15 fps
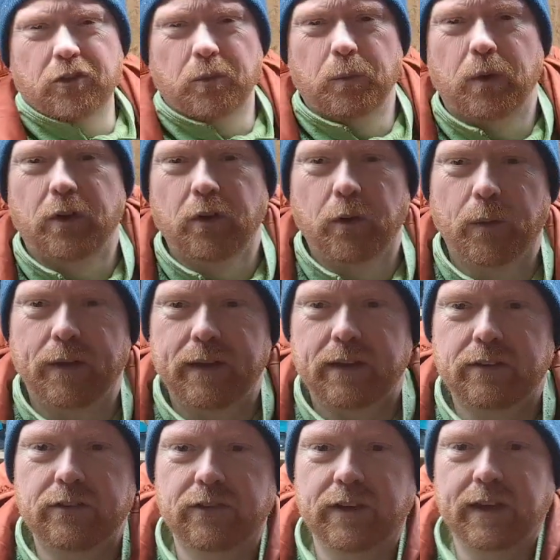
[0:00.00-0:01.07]
somewhere. I don't know if you
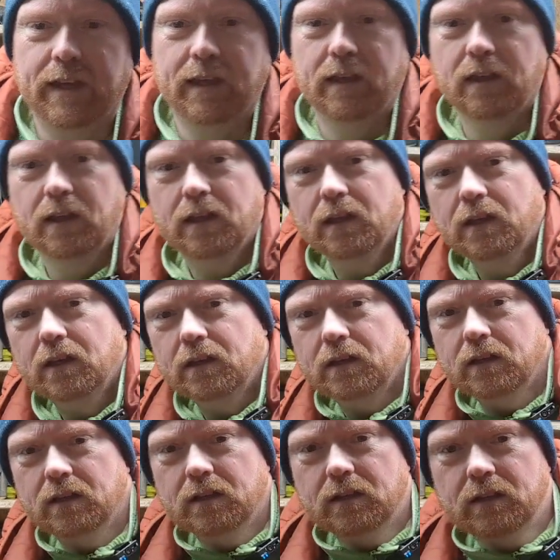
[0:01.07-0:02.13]
can see it.
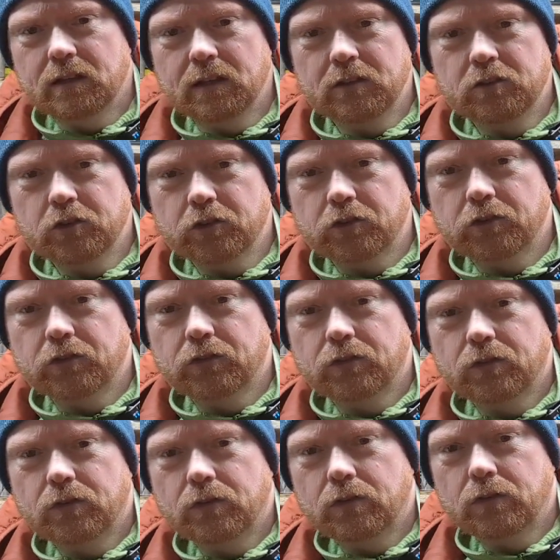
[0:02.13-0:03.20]
Just
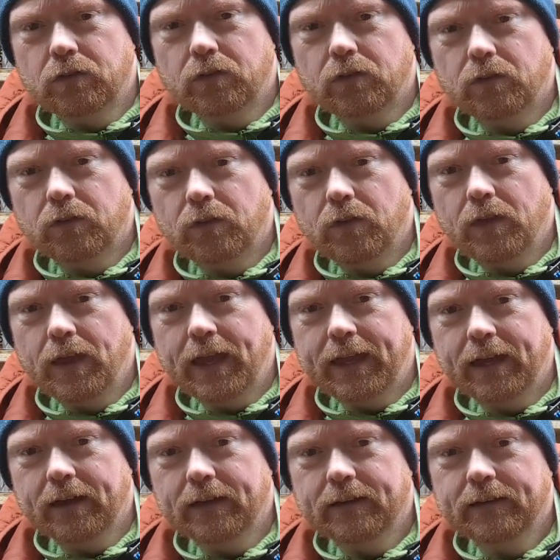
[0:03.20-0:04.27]

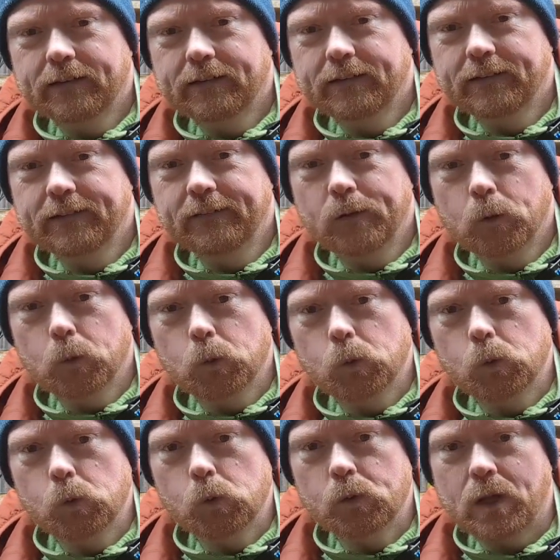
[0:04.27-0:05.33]
here.
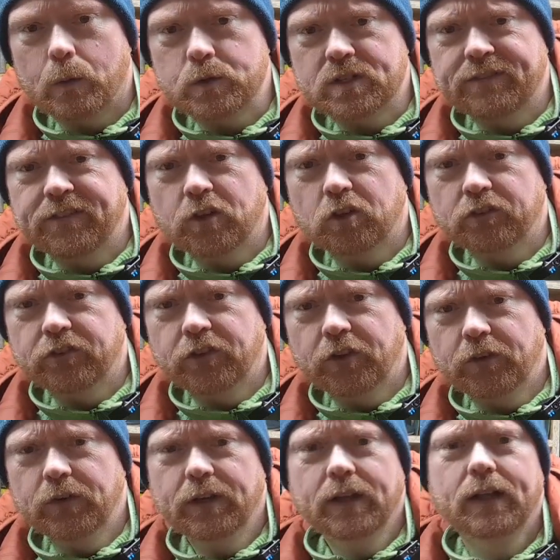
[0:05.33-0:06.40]
That was difficult to
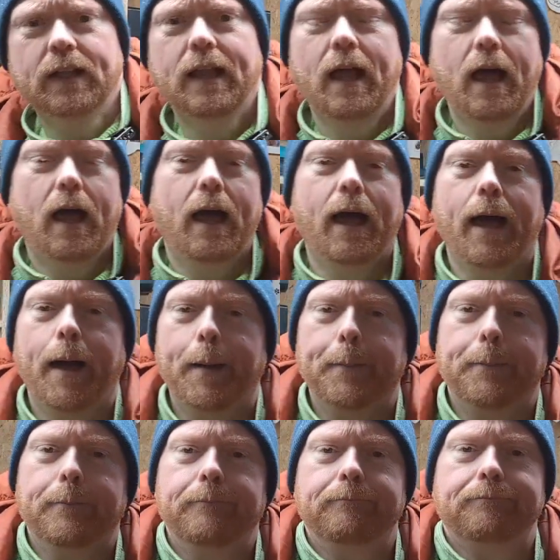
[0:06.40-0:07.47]
do.
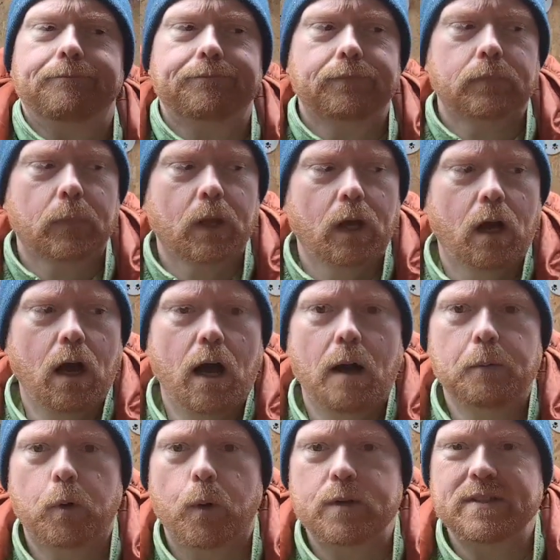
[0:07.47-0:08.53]
I'm
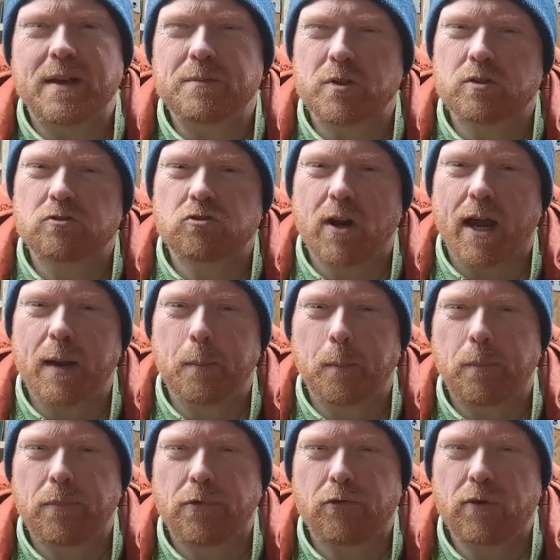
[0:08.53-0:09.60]
going to attempt to try
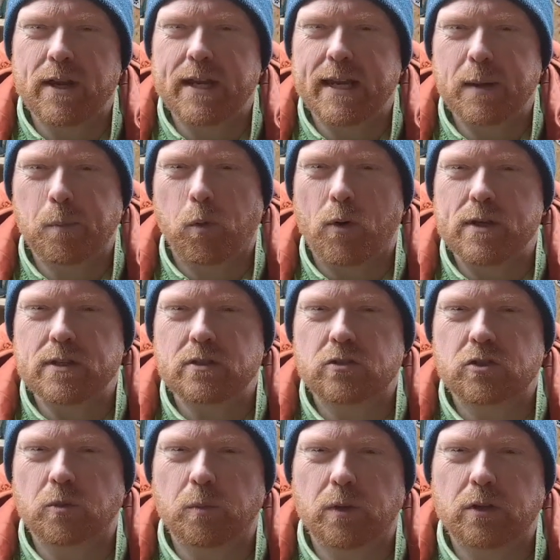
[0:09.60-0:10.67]
and 3D print
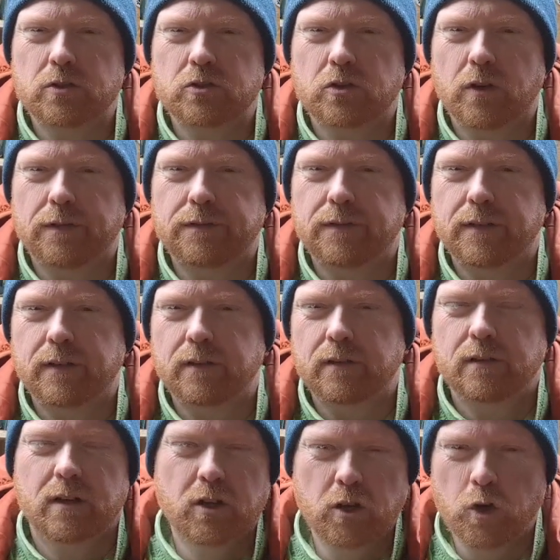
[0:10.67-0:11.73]
some of the stuff for
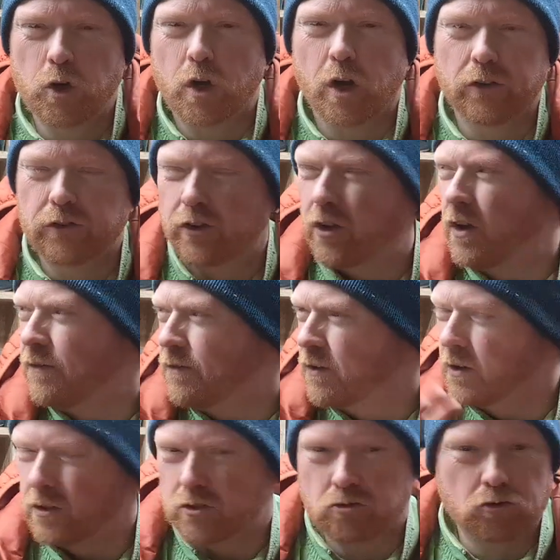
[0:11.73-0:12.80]
GNU Contour
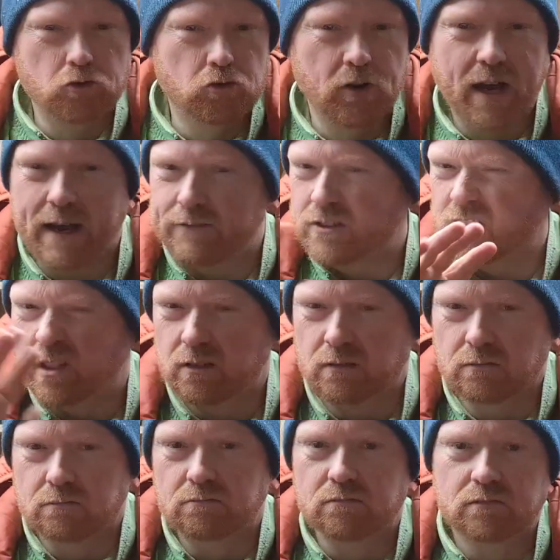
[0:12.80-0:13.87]
for screwdrivers
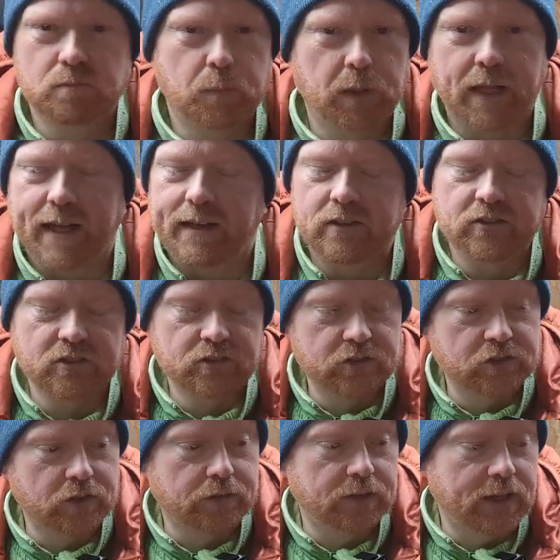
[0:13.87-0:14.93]
and pliers and
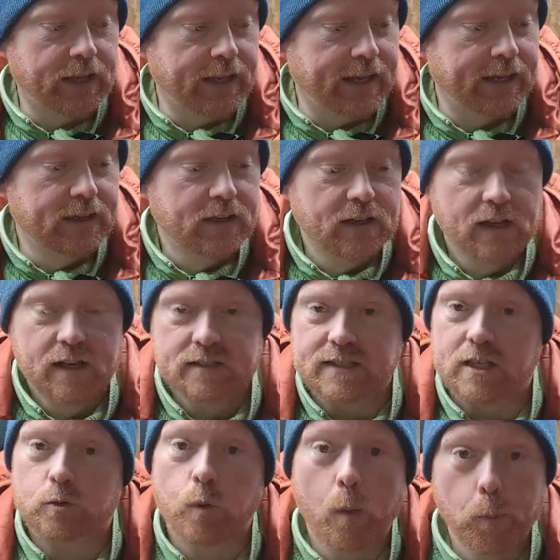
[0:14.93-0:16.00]
stuff like that.
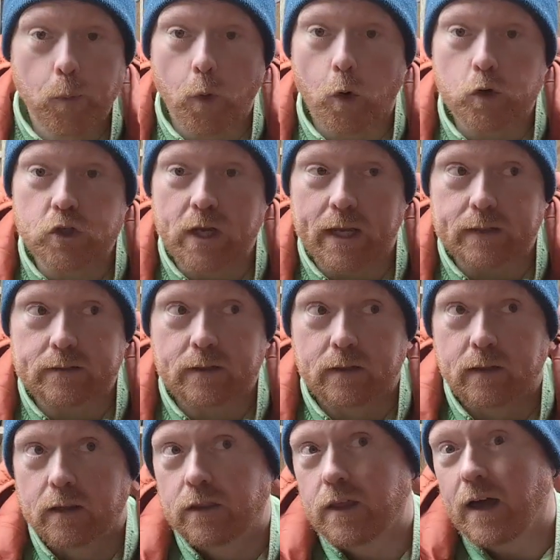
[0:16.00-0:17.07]
So that's one project
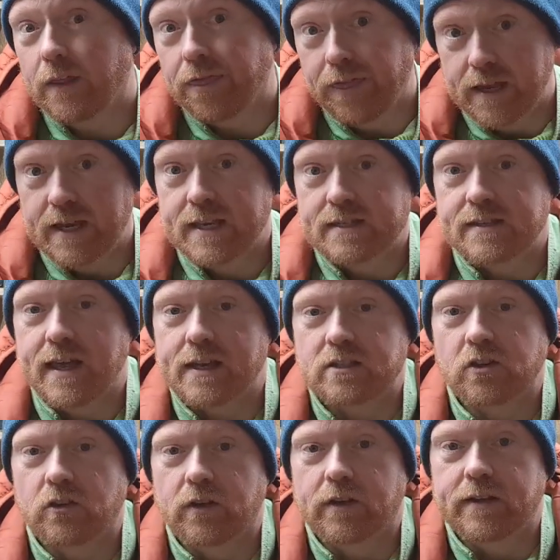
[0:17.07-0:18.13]
that I think is
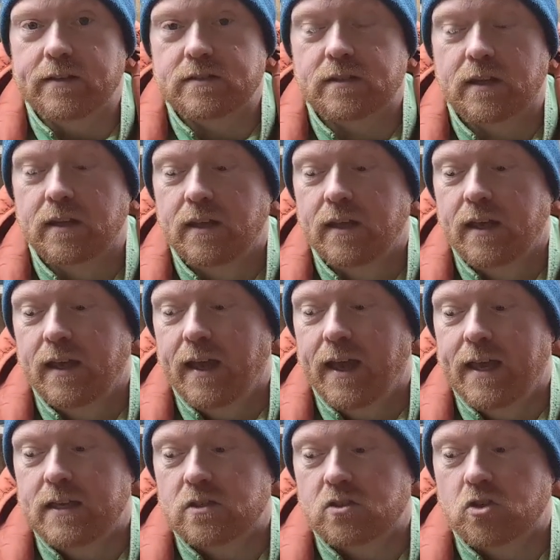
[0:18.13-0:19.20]
next on the list,
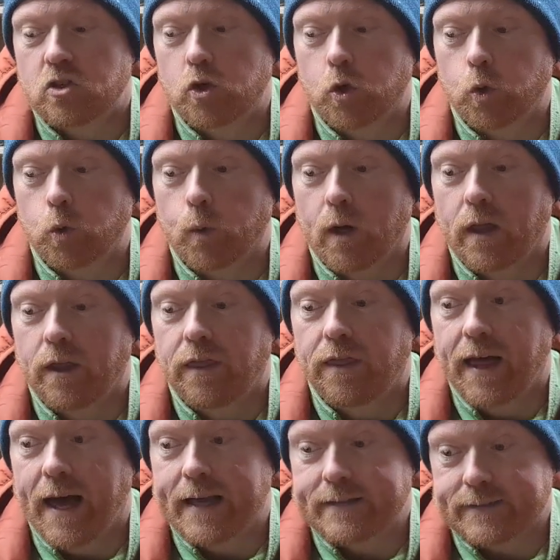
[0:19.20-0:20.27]
is to do
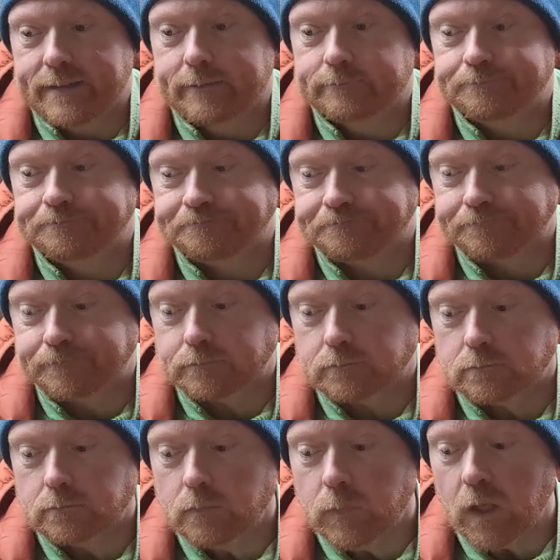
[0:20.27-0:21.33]
that.
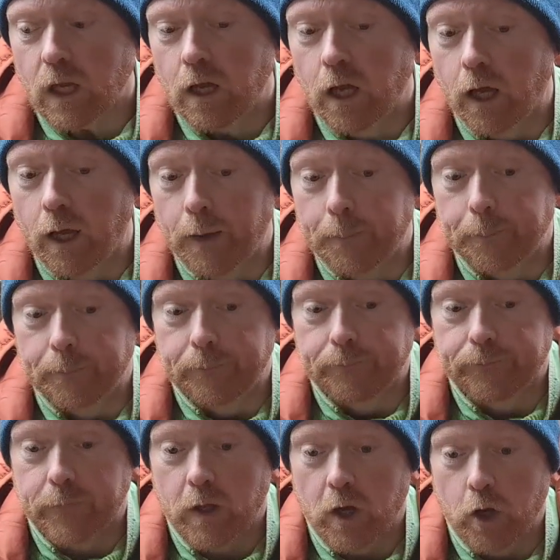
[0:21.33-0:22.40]

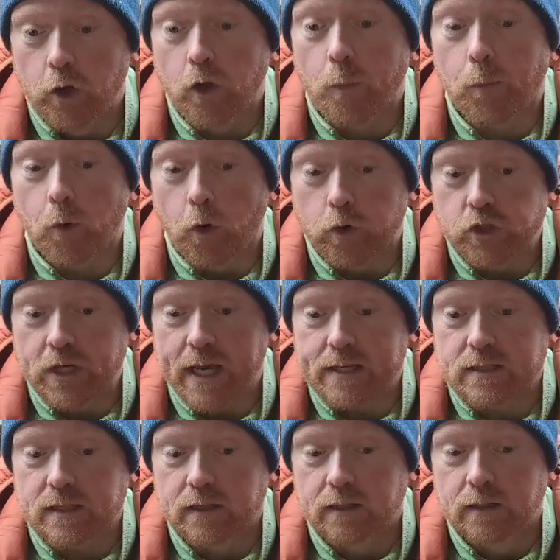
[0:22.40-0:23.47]
Another
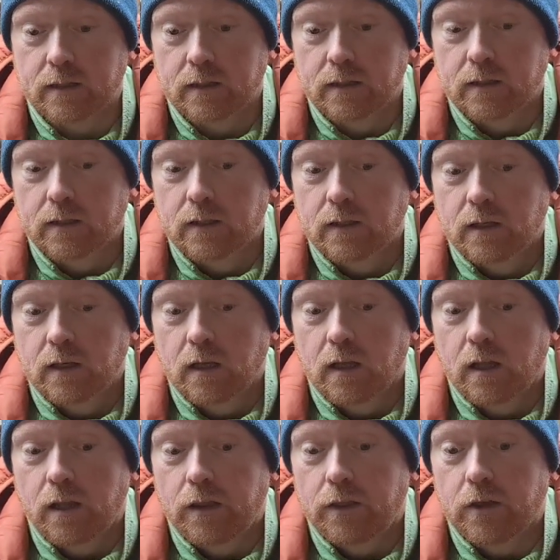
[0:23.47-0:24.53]
project
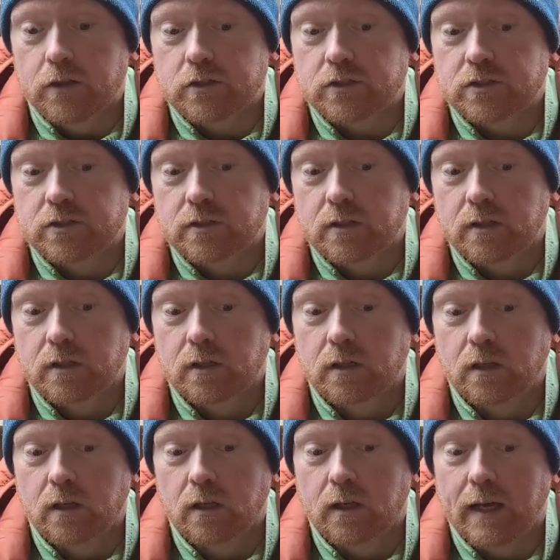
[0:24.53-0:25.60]
that's
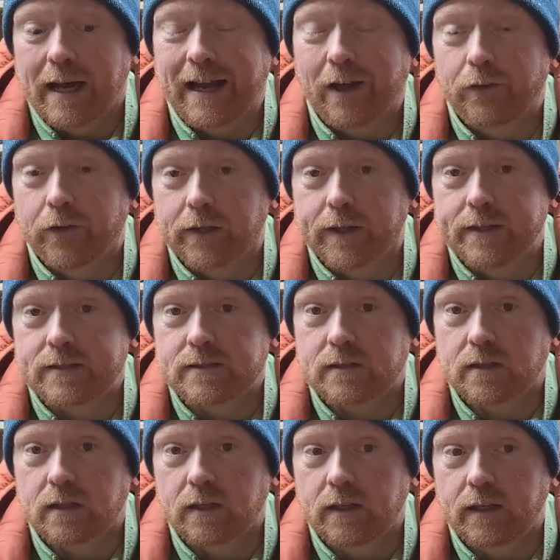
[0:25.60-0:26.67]
high on the
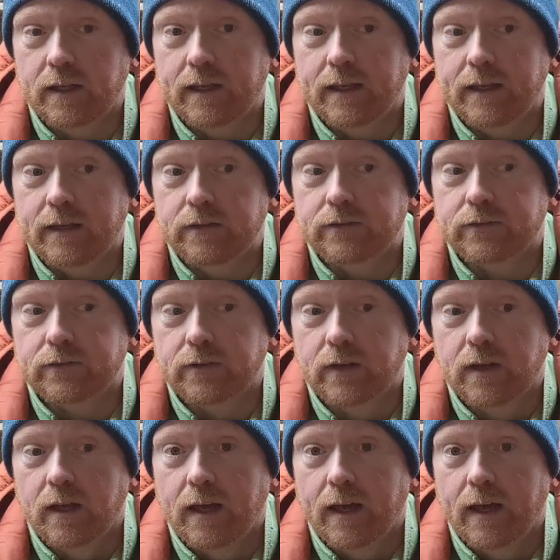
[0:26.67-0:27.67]
list is